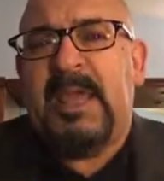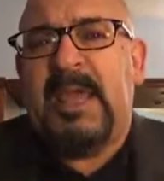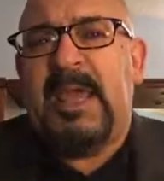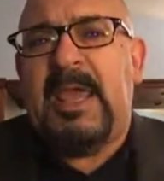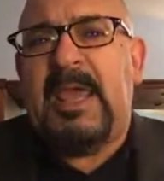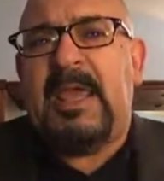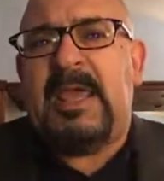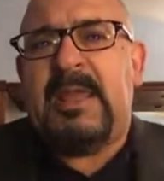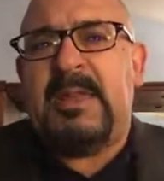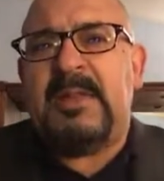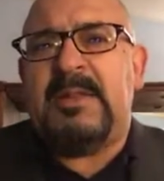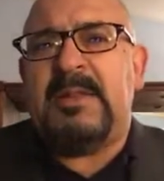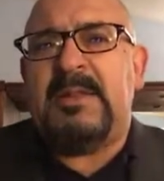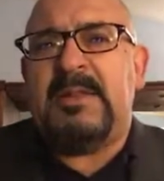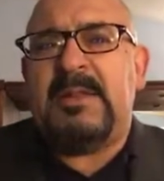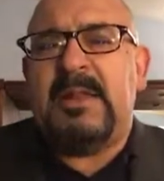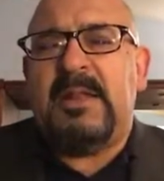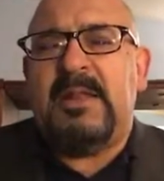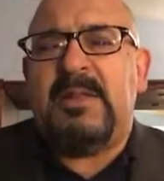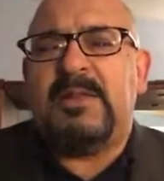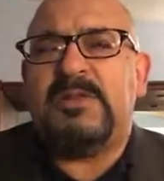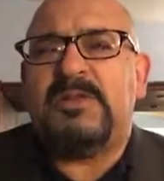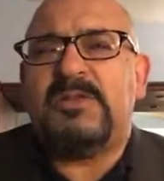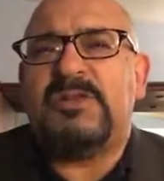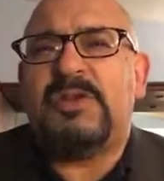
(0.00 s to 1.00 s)
And
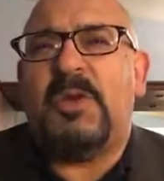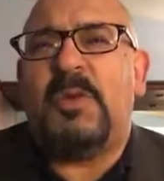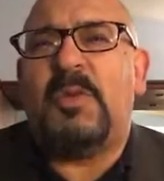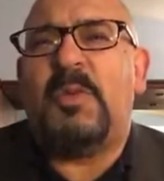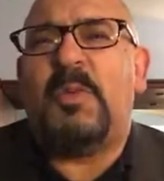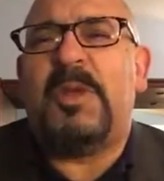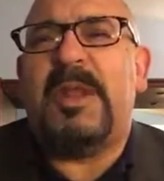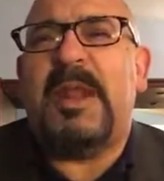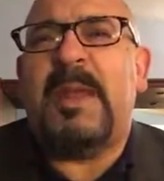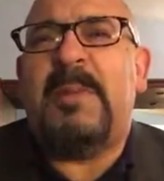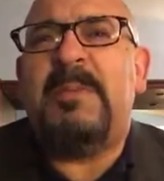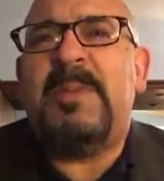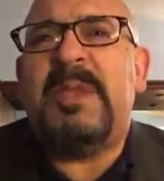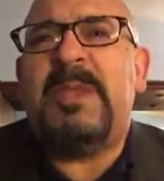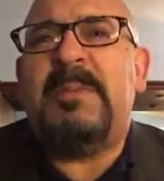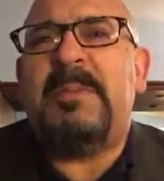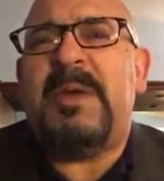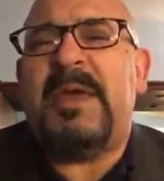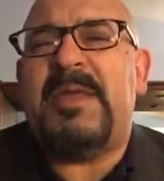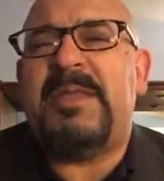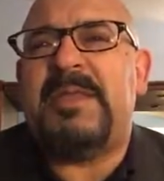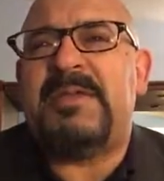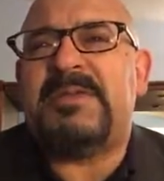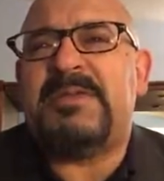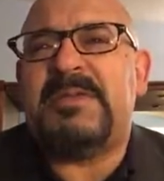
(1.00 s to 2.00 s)
so what I mean
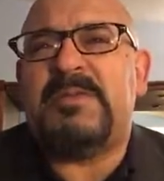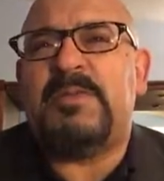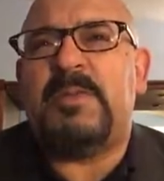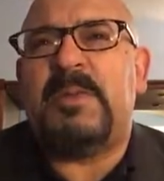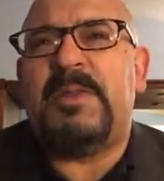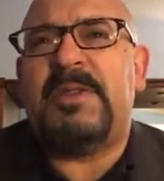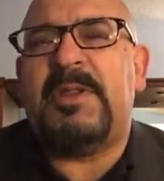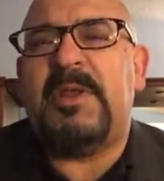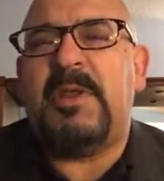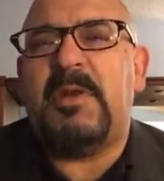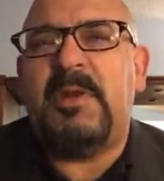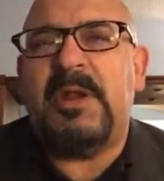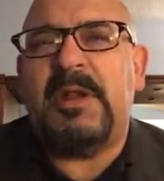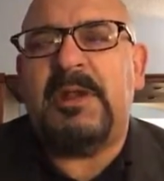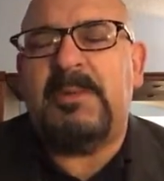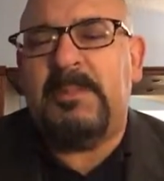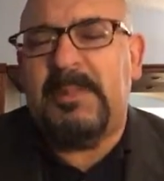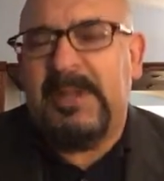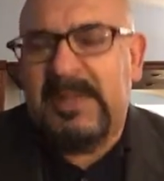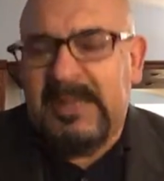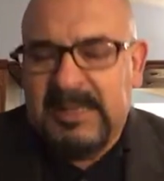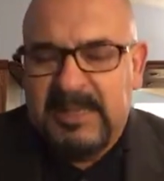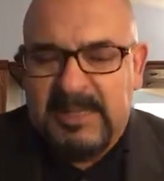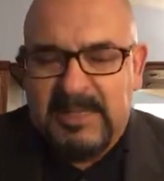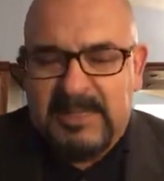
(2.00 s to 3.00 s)
by this is when they're in
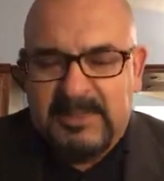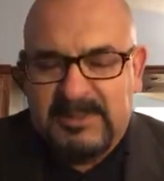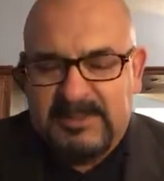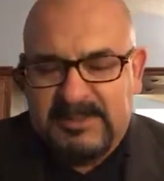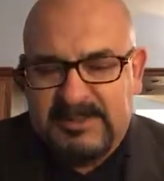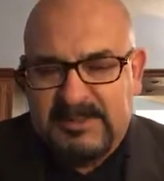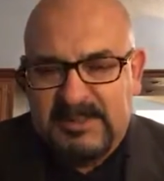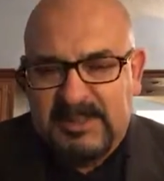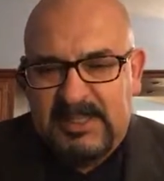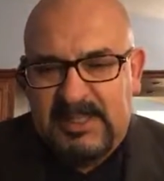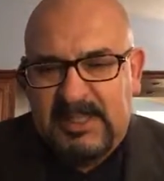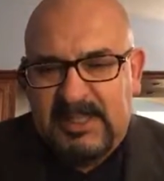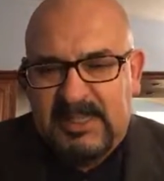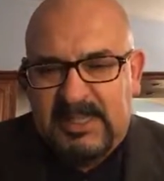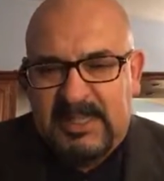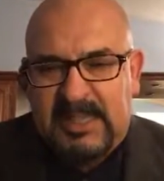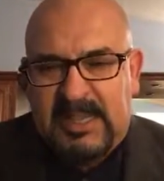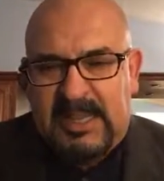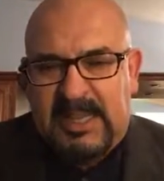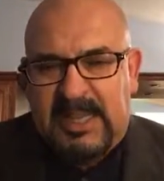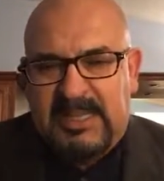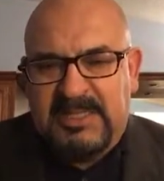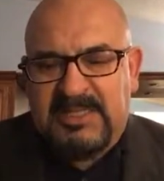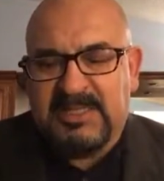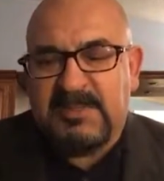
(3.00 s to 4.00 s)
meetings,
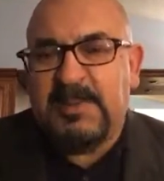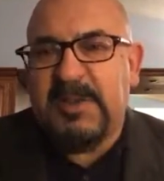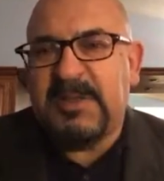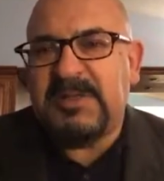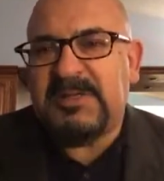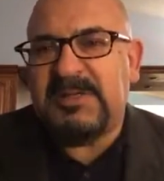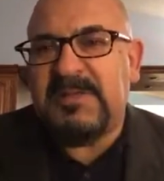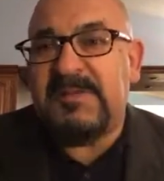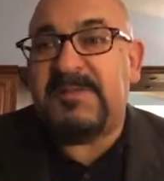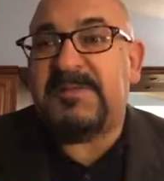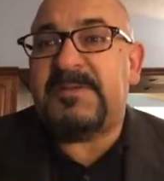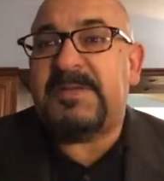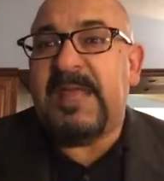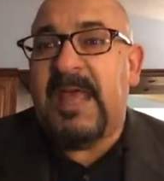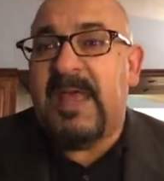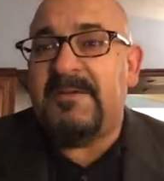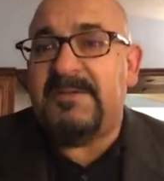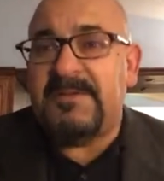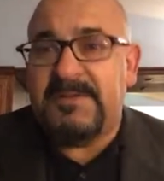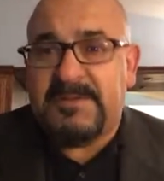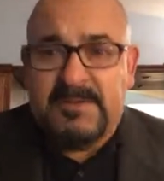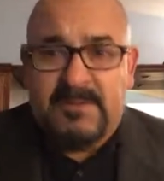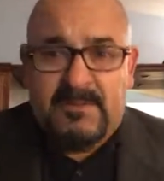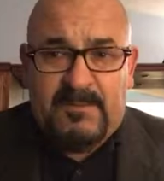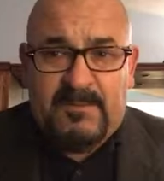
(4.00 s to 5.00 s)
and especially if
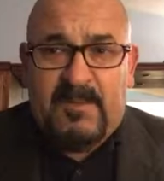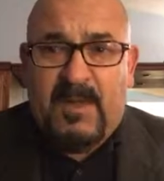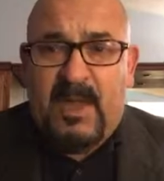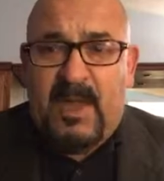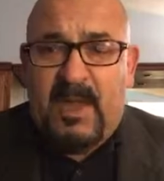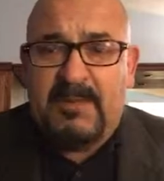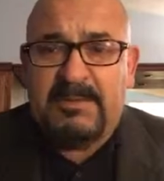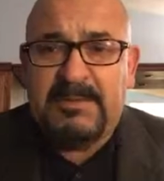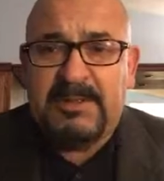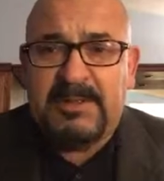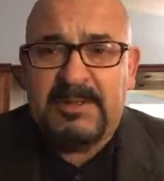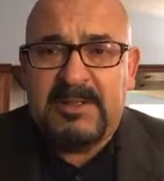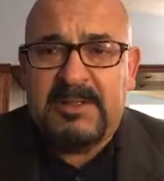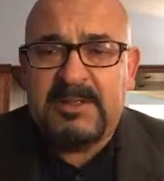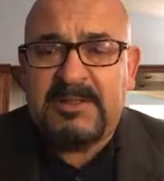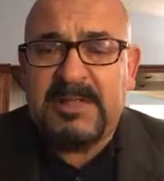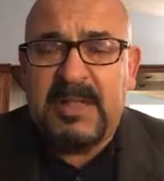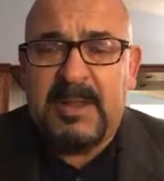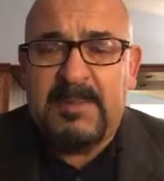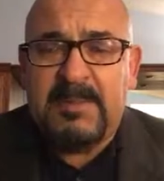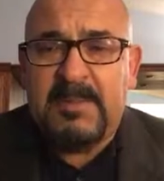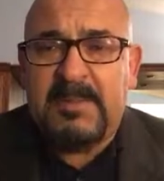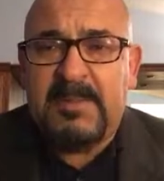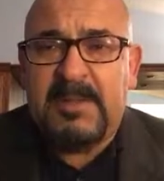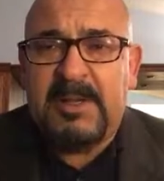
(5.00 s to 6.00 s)
staff is involved in these
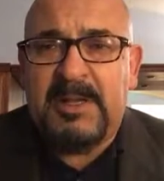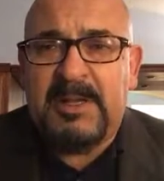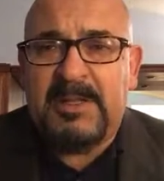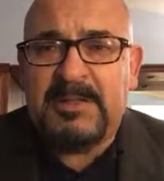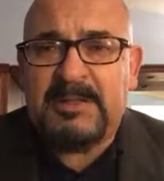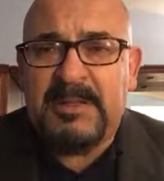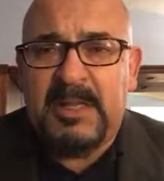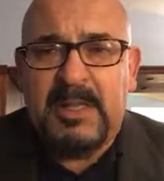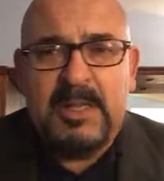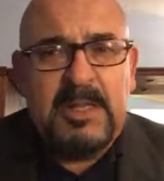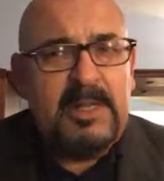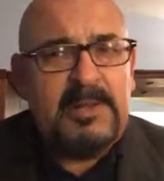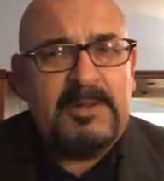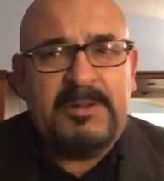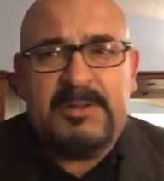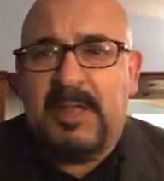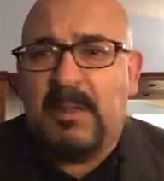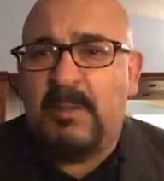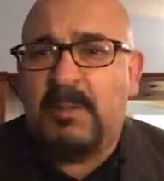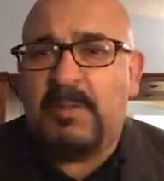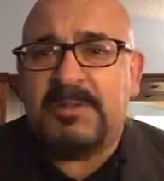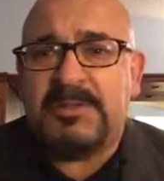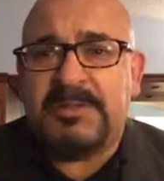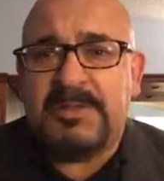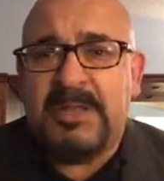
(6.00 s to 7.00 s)
type of meetings,
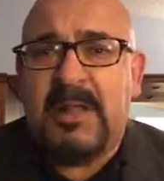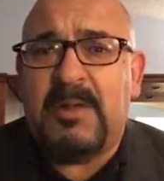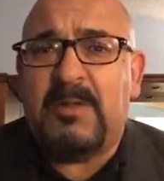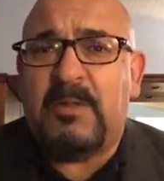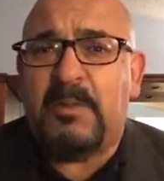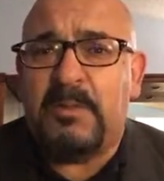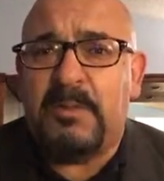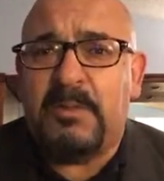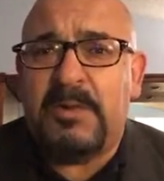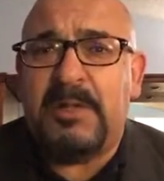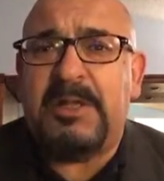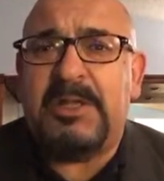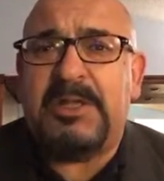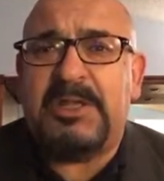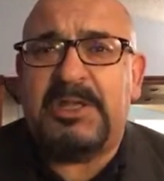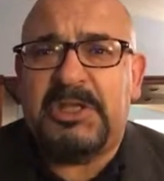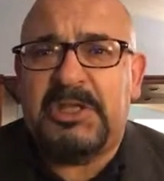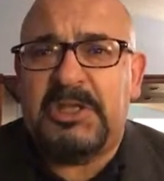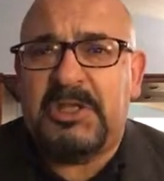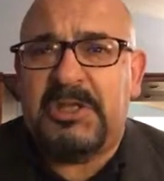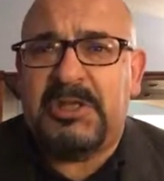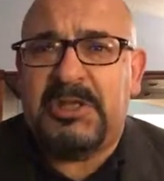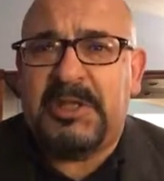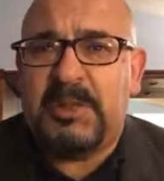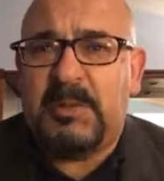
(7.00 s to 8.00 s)
they will sound really
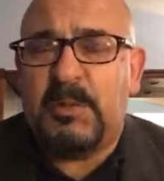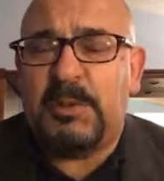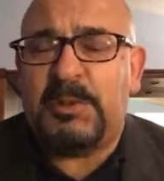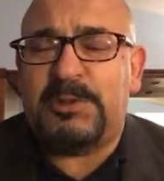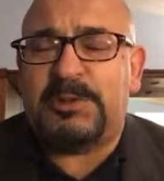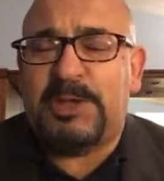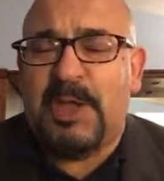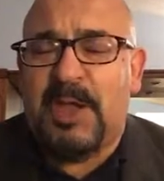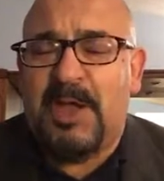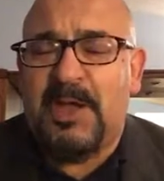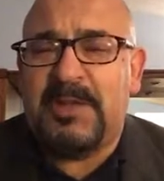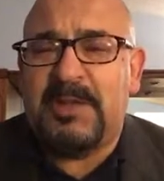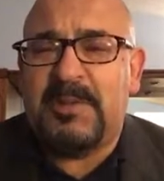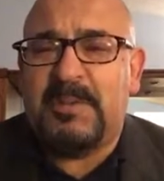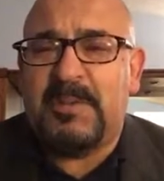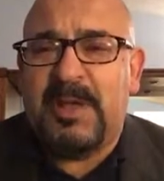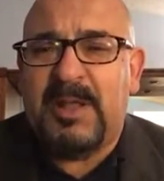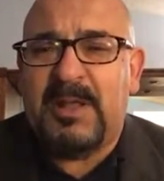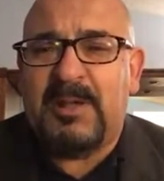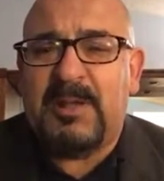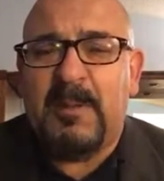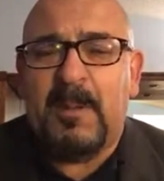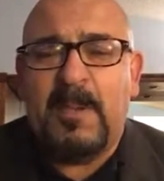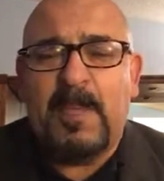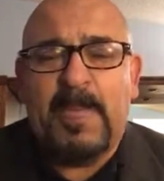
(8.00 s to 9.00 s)
good. They will talk
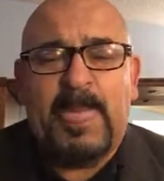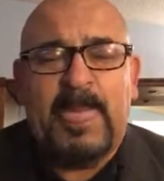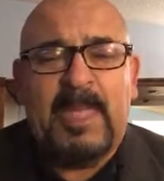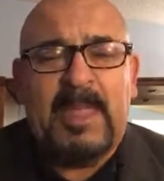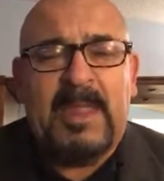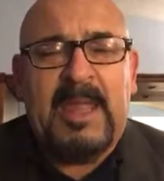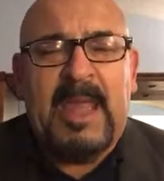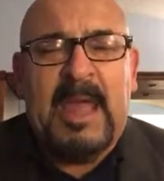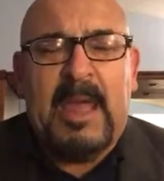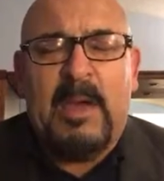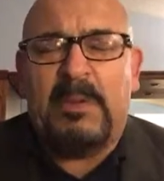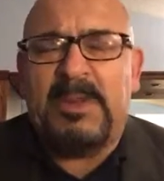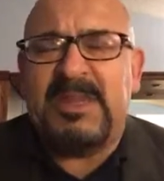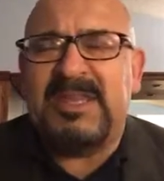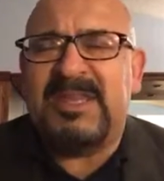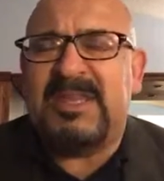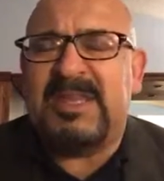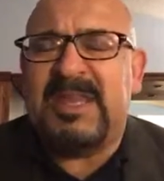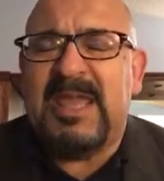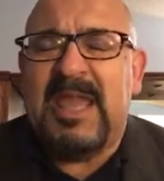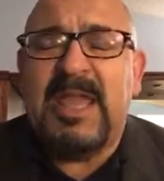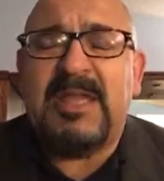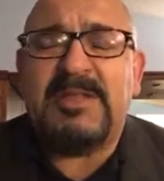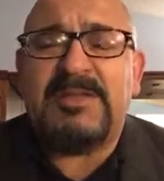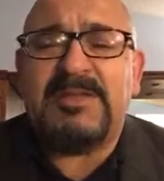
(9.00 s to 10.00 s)
about how
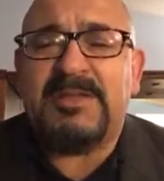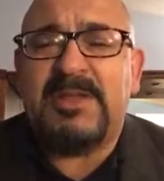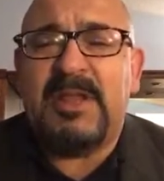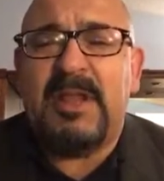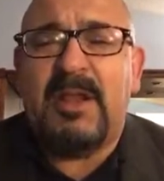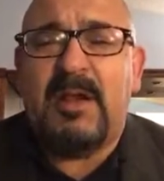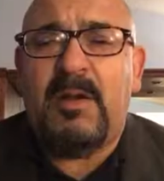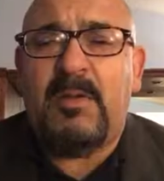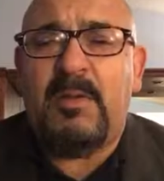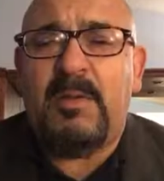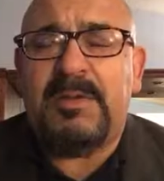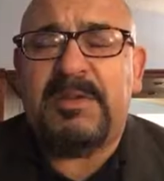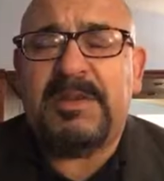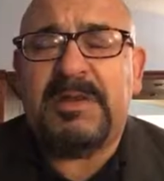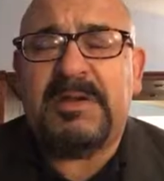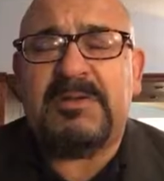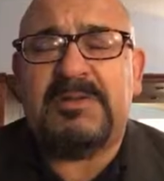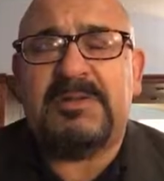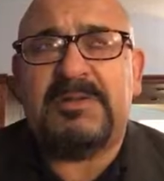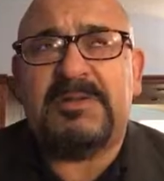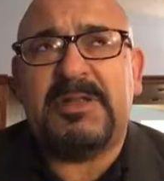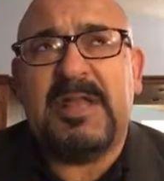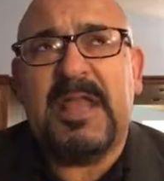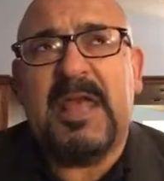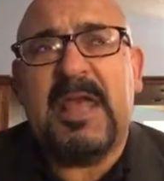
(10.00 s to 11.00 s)
engaged they are with their
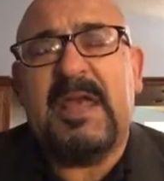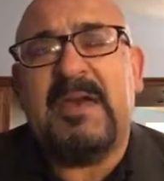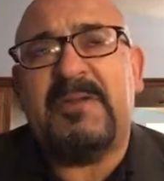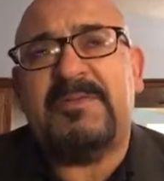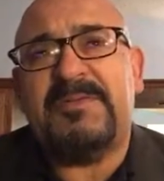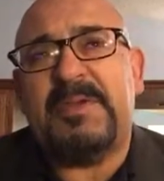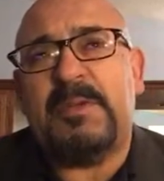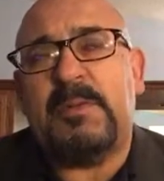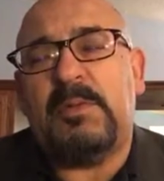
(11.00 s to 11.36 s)
staff.